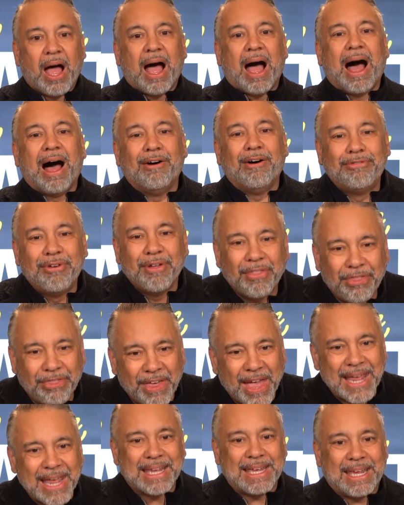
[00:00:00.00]
of
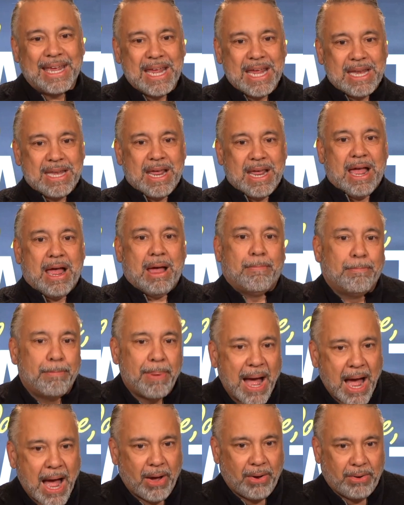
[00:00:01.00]
thinking
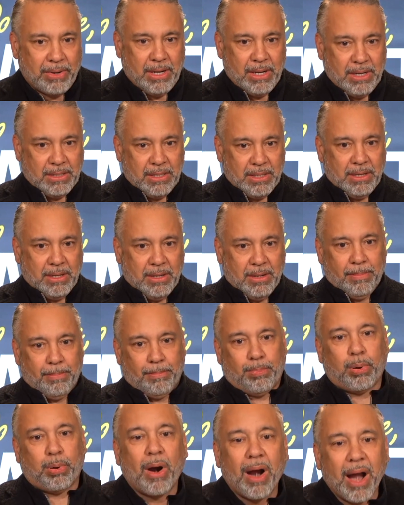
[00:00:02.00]
about it,
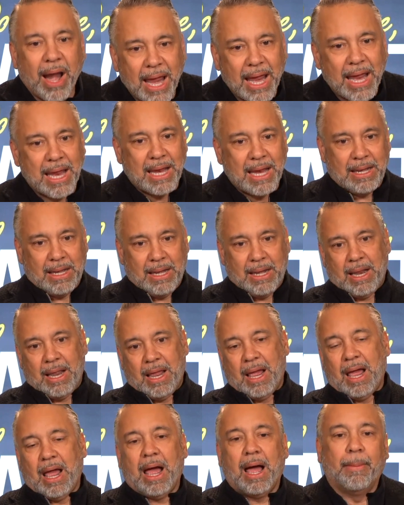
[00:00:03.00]
praying
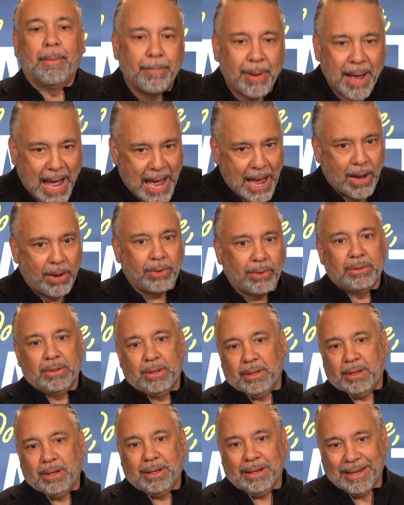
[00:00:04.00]
about
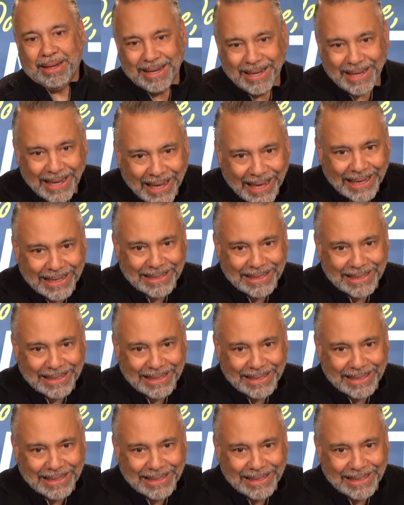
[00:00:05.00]
it.